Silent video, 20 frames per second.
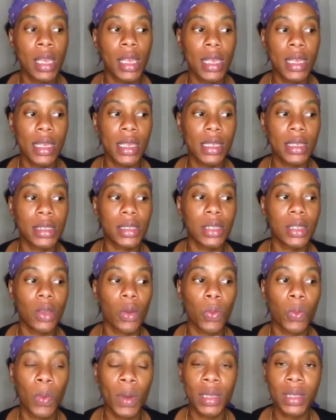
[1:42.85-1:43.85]
is
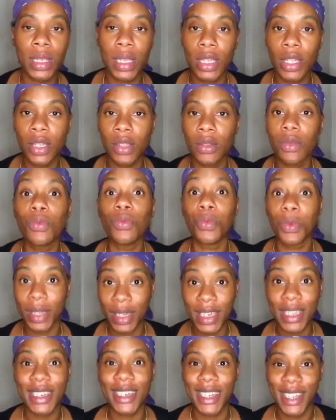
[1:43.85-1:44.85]
one thing,
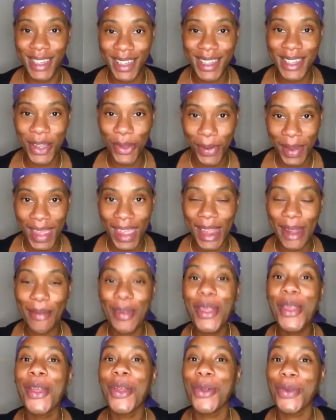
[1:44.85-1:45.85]
read.
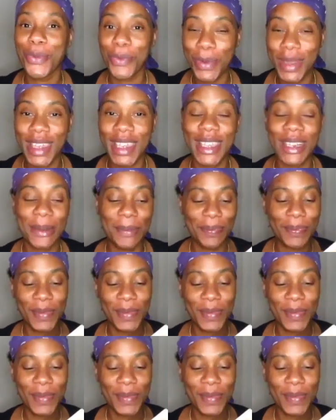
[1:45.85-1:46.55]
Okay, read.